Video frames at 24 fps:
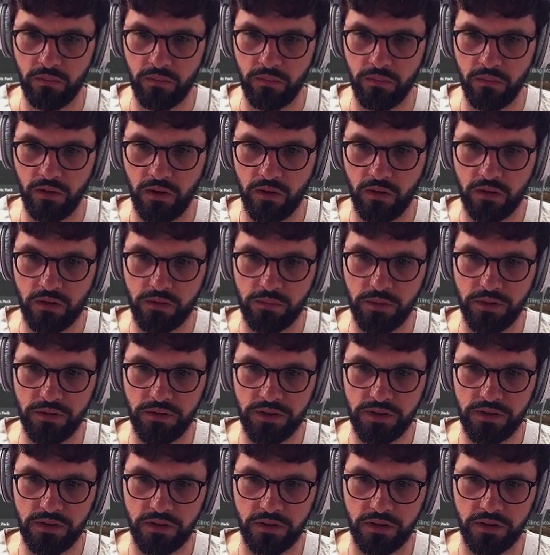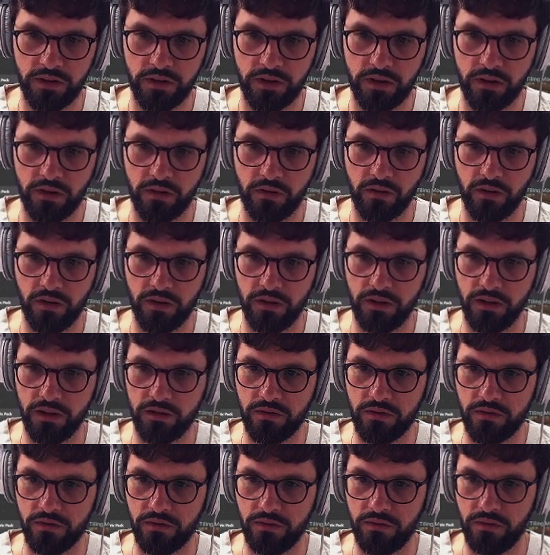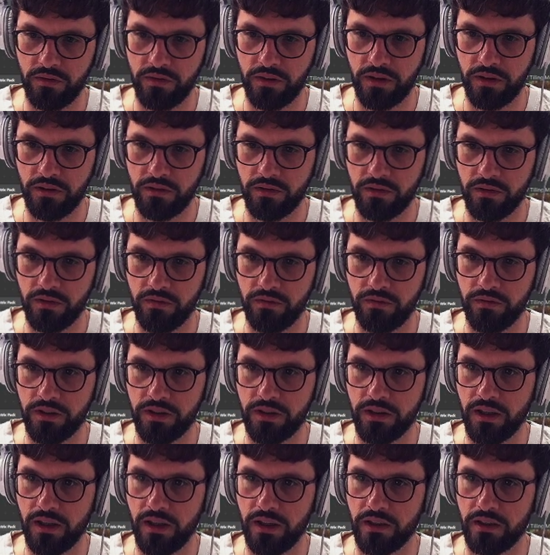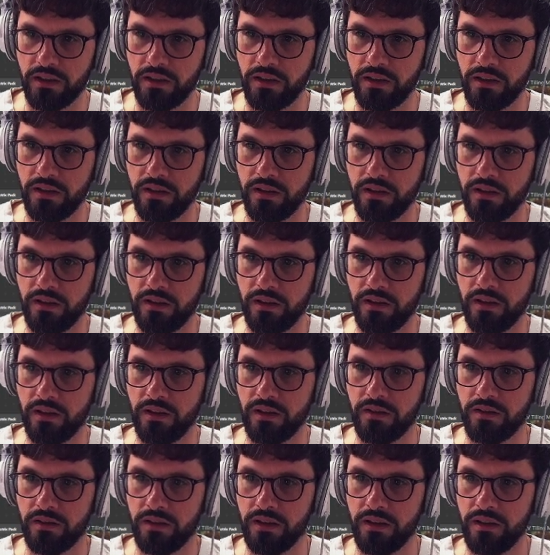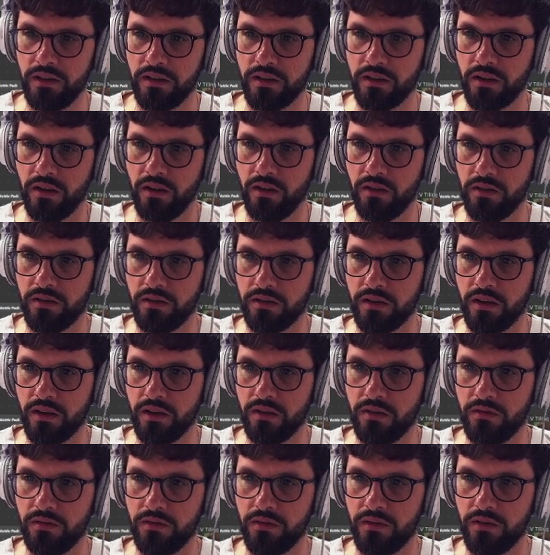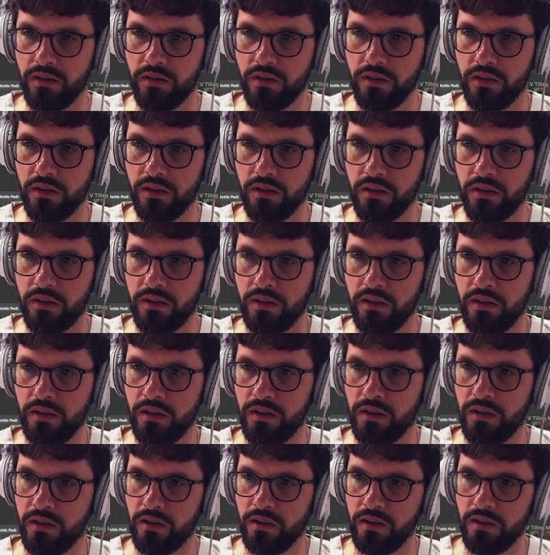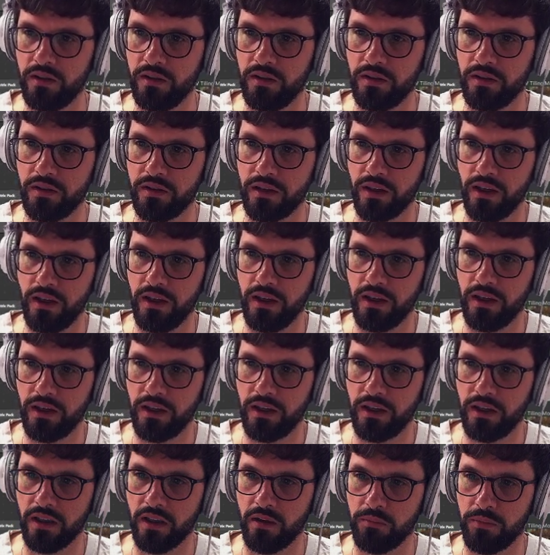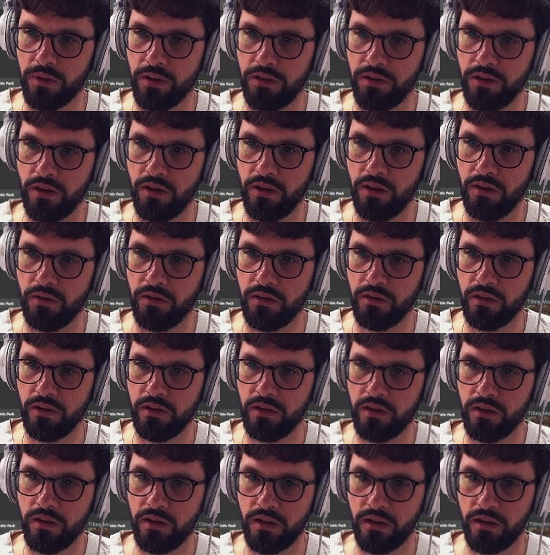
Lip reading: local position coordinates to do that. So if we take, see, now it's kind of scaling it a bit up.